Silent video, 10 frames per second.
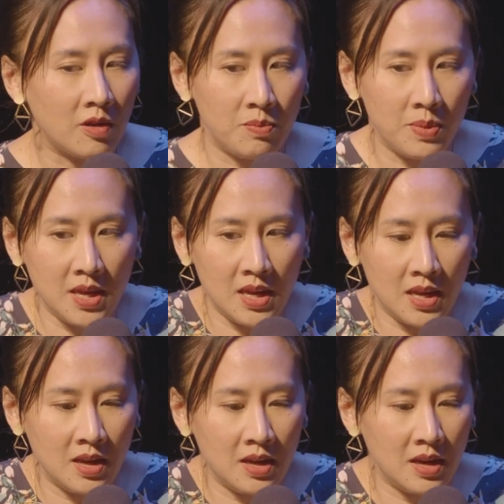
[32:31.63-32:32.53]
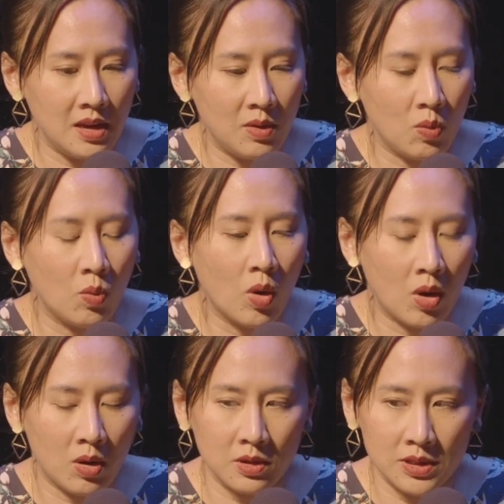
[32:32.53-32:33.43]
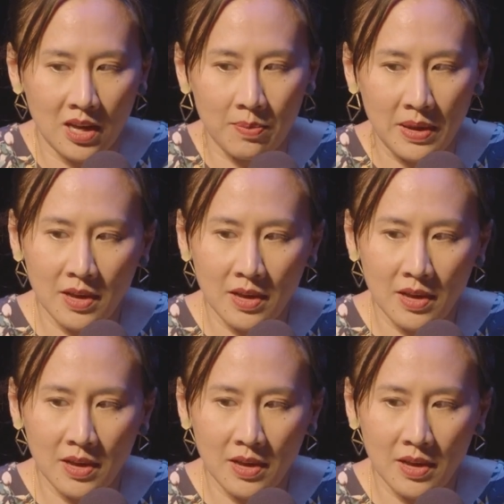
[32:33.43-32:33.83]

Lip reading: of being walled up.